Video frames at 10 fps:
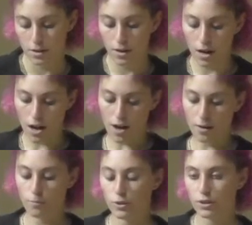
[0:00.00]
this
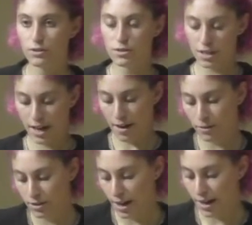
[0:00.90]
campaign to be
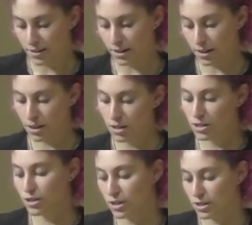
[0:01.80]
educational,
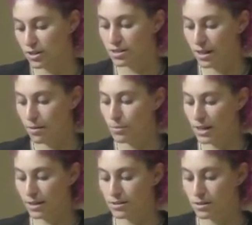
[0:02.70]
teaching people
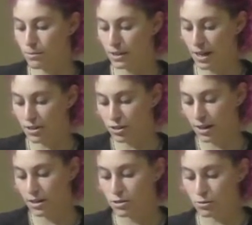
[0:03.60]
why food waste
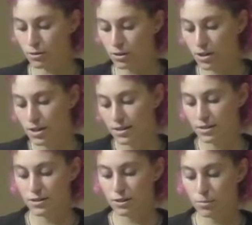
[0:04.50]
is indeed
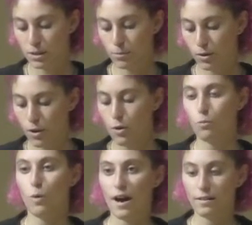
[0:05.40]
everybody's problem.
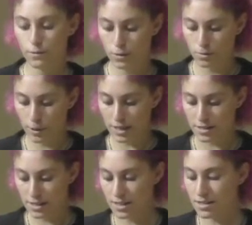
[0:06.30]
We can do this
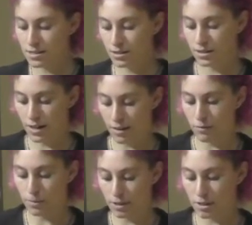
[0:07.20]
by going
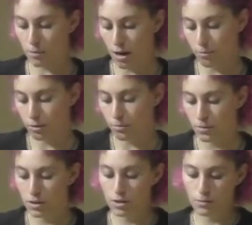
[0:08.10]
door-to-door,
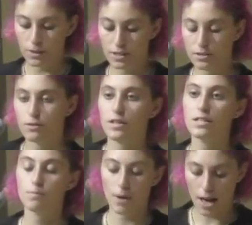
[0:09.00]
giving out
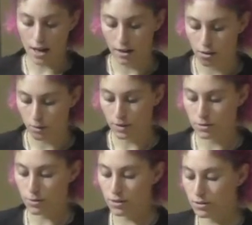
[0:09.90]
food scrap
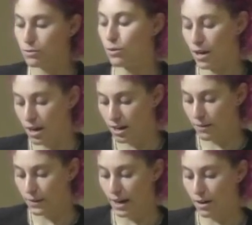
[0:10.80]
collection bins and
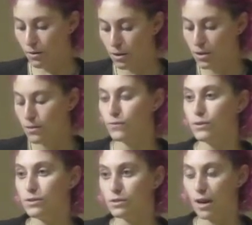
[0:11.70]
instructions
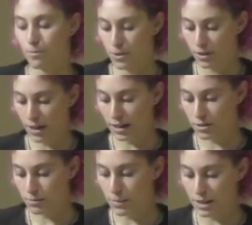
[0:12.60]
explaining how they work
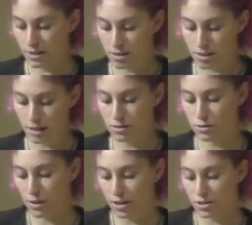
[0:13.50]
and why it is important.